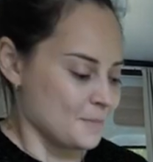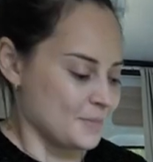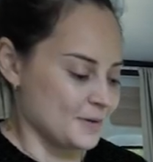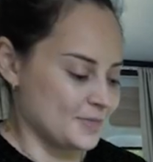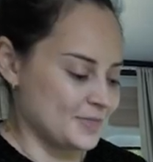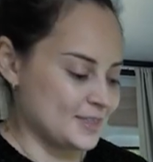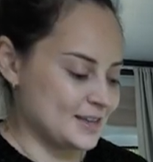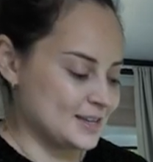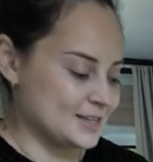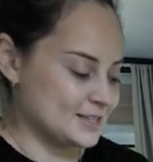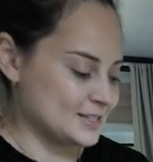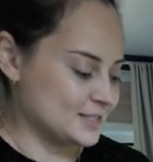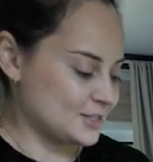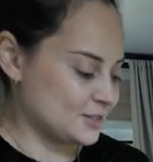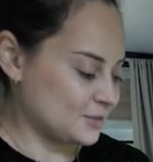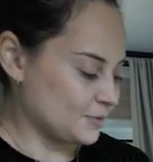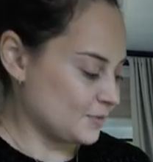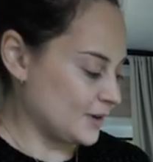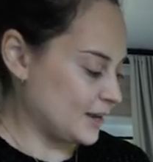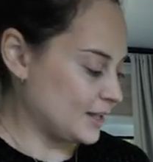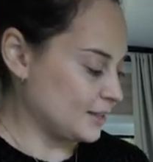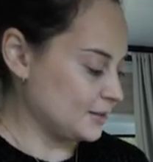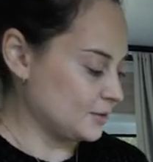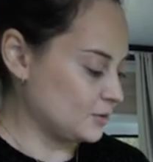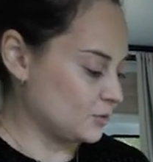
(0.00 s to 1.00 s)
But there's
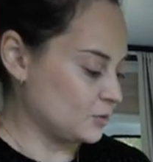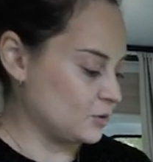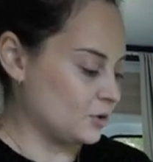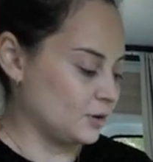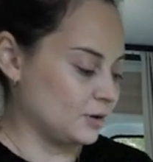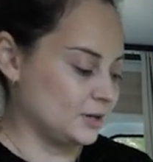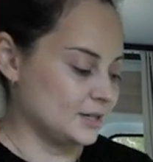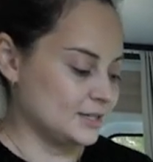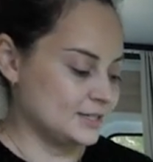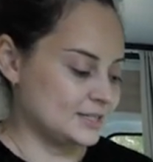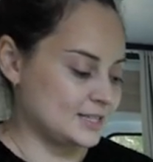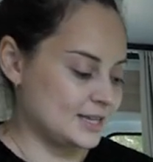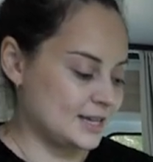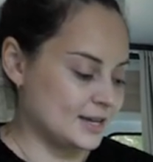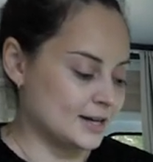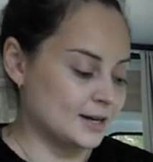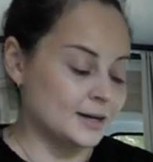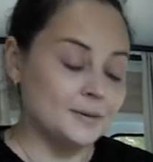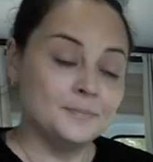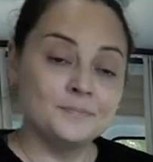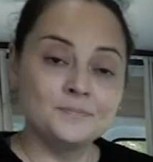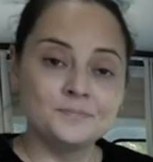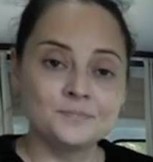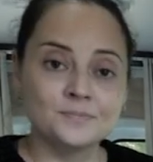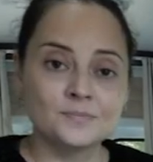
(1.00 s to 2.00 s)
three little cookers
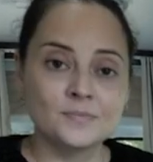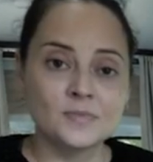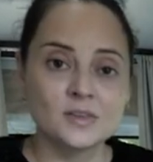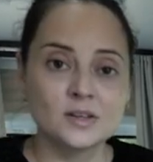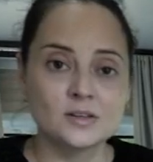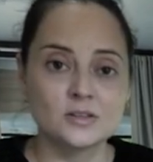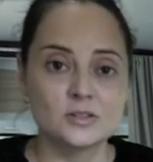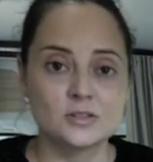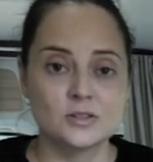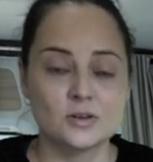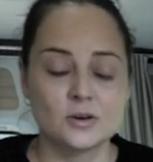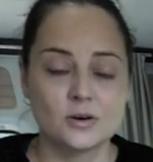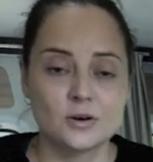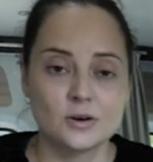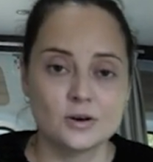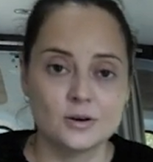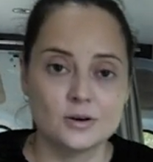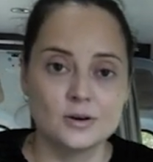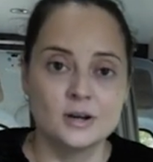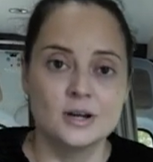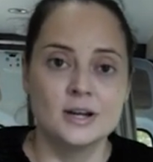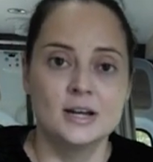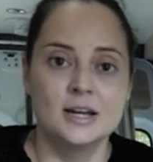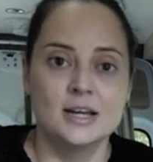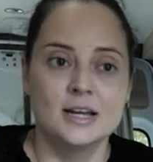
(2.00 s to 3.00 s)
here.
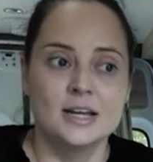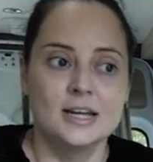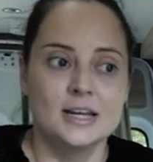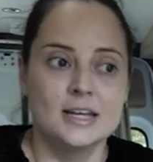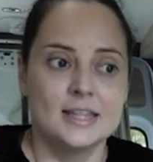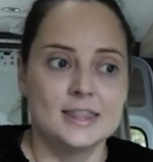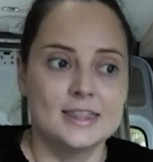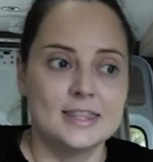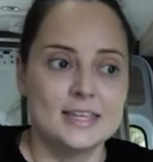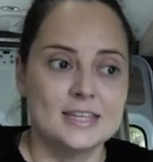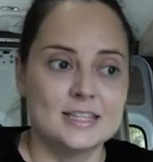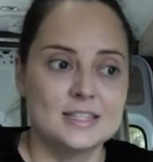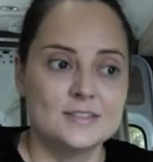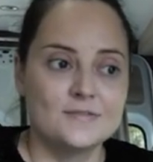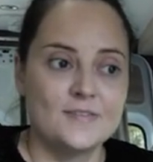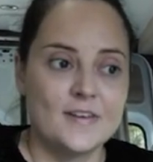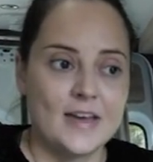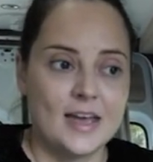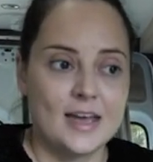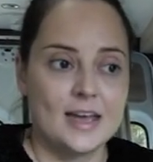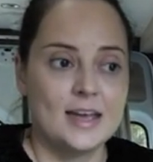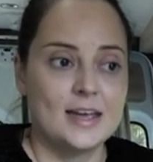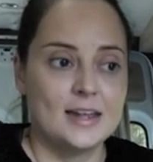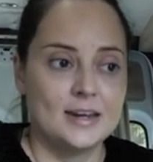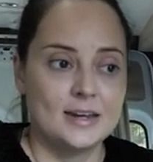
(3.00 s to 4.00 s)
So this
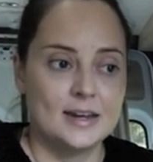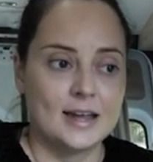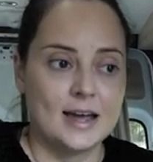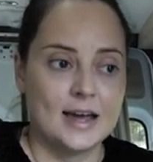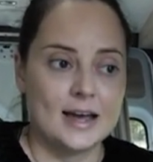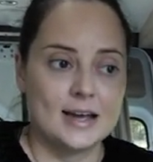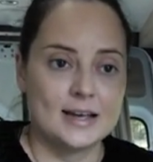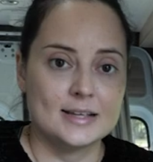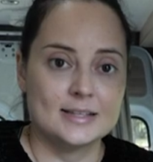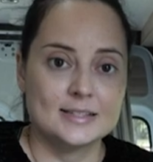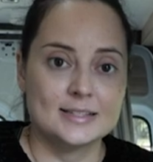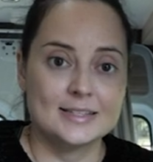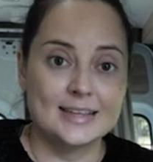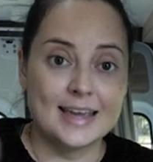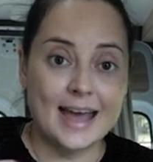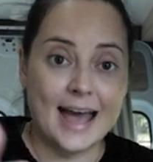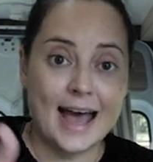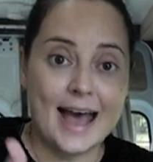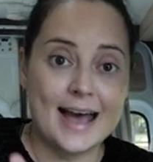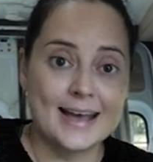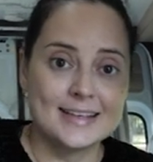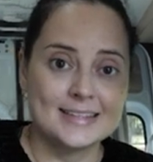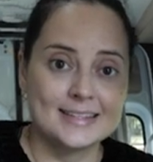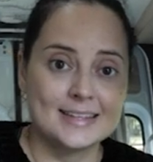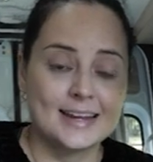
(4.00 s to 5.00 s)
fan has
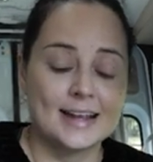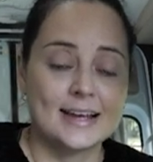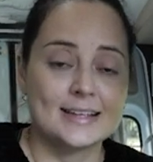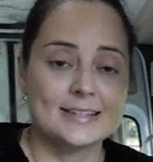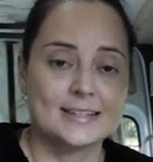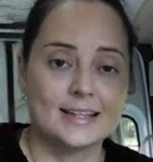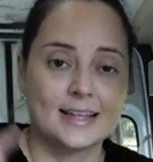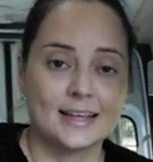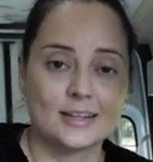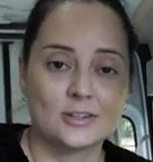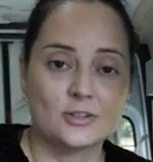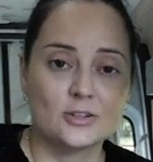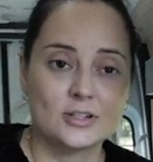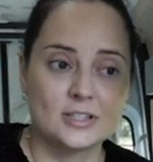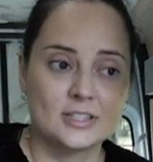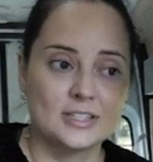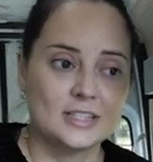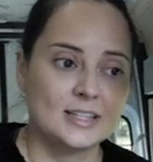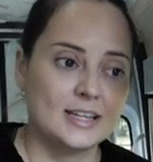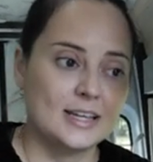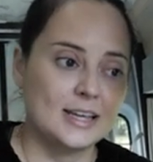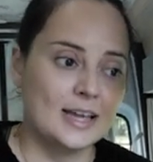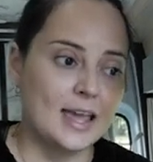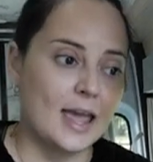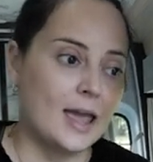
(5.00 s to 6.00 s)
gas, it has
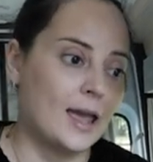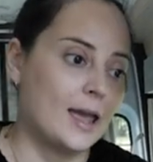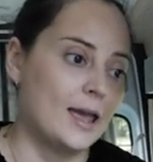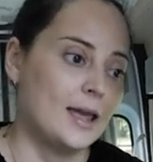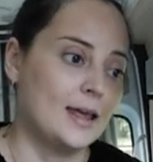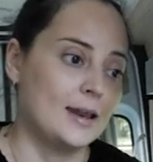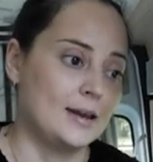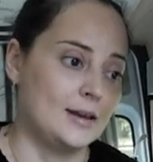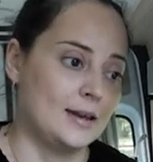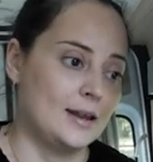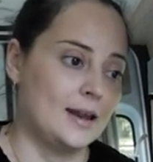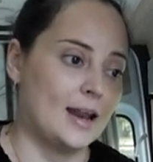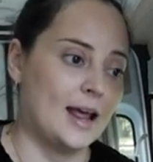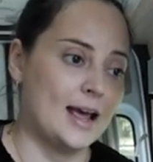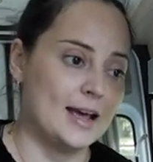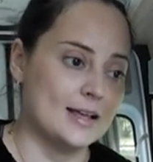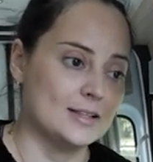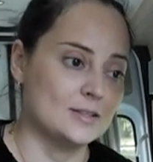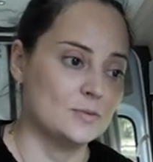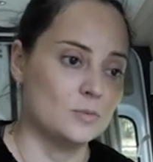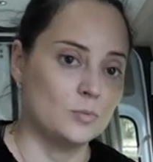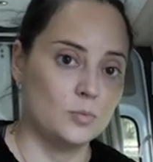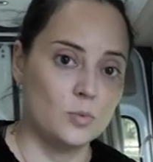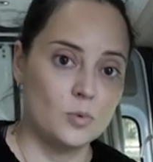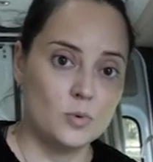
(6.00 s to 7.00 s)
electricity, and it
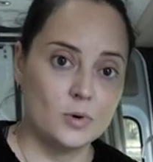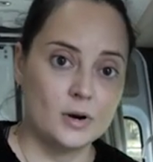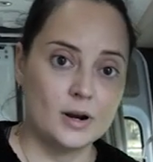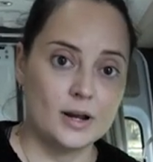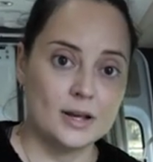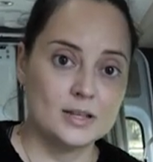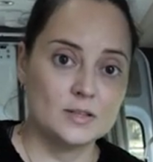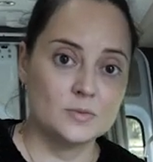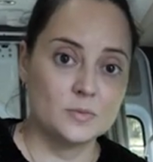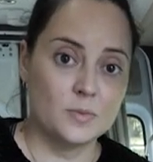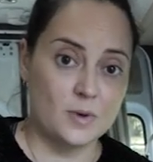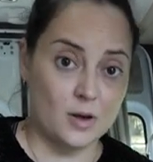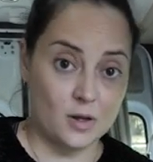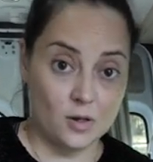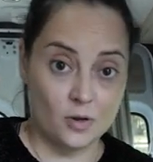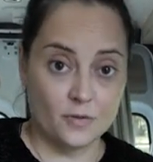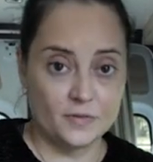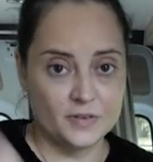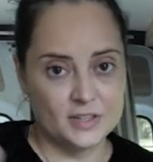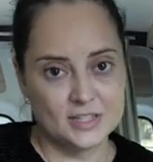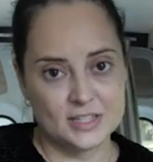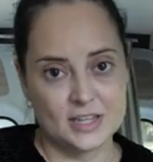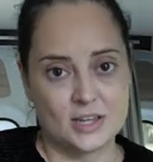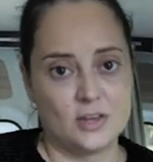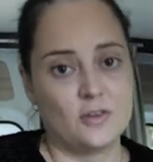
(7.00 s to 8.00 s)
has water as well.
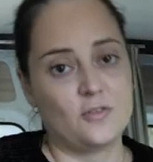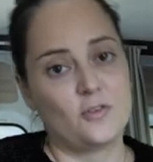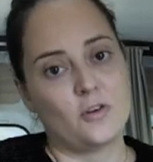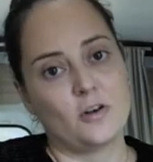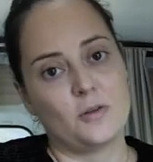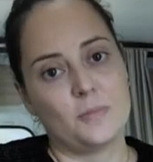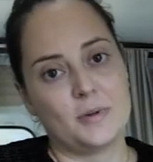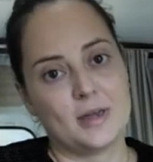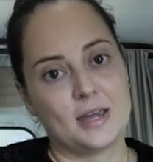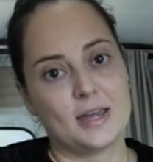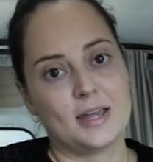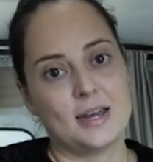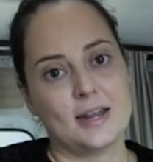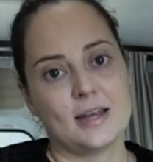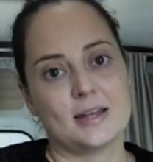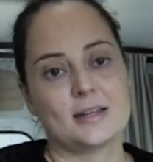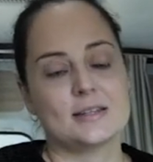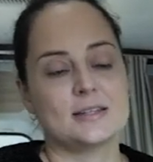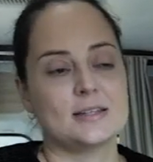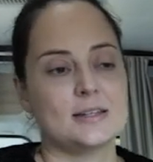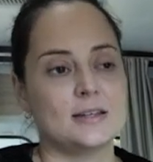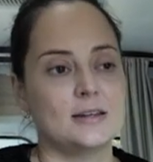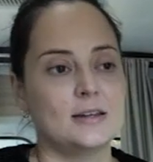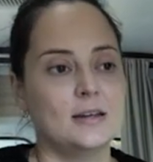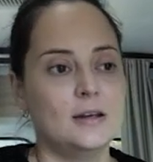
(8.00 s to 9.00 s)
Obviously, you've got to be
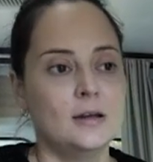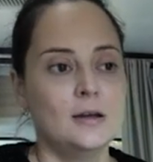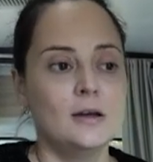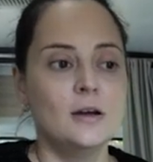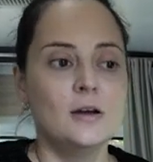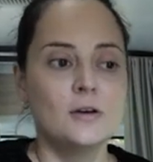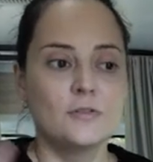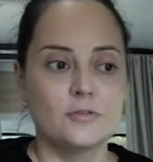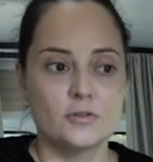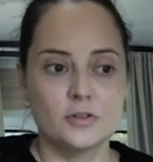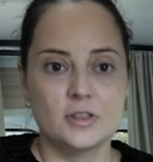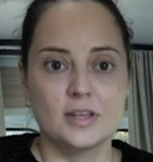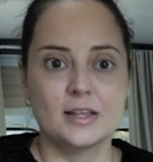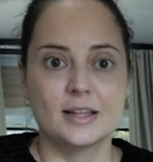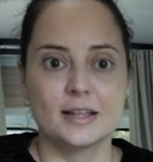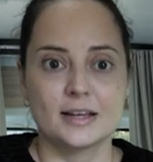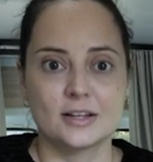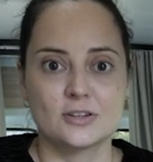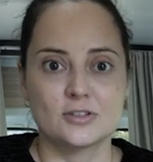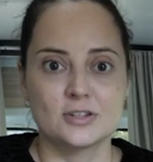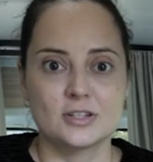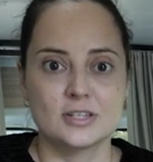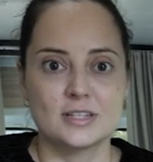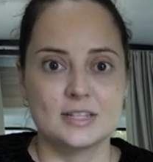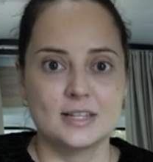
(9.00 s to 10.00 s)
connected for the
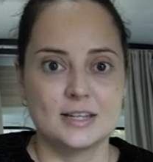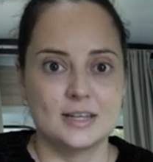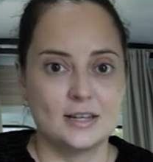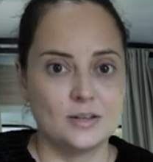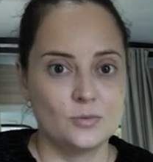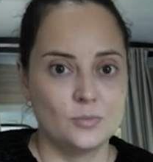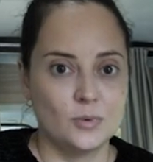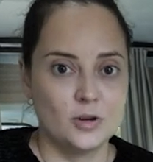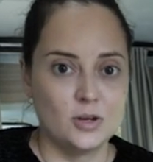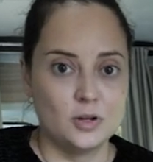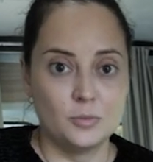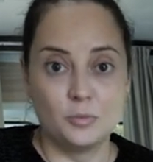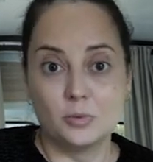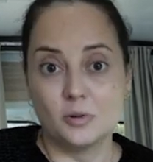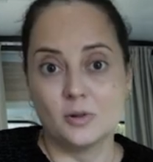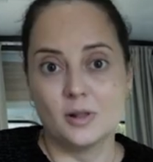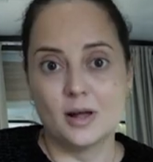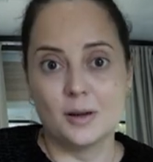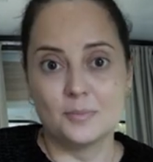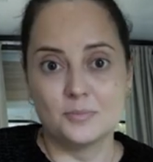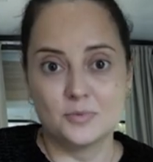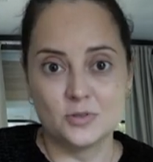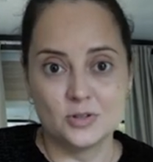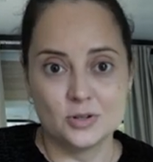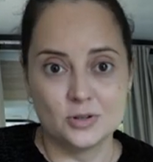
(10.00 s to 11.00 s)
electricity when you pull
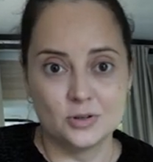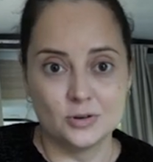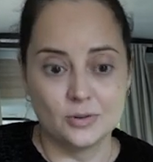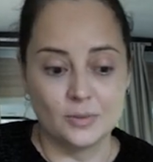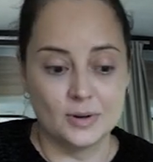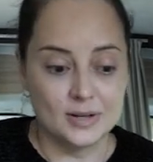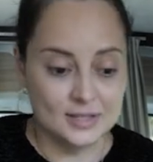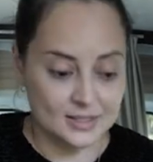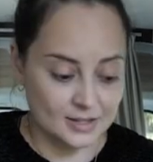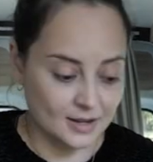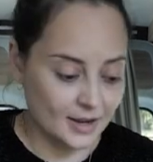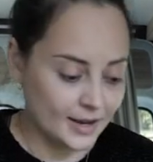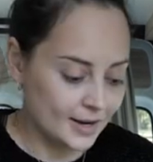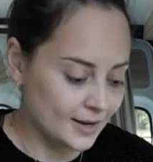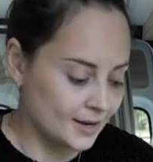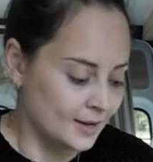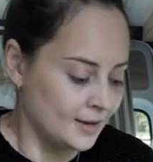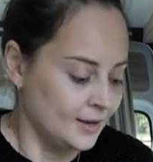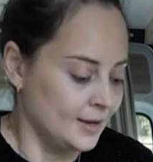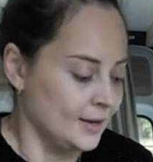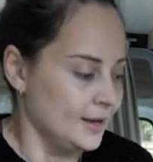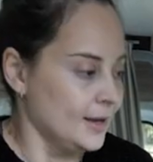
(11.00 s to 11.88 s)
up to a site.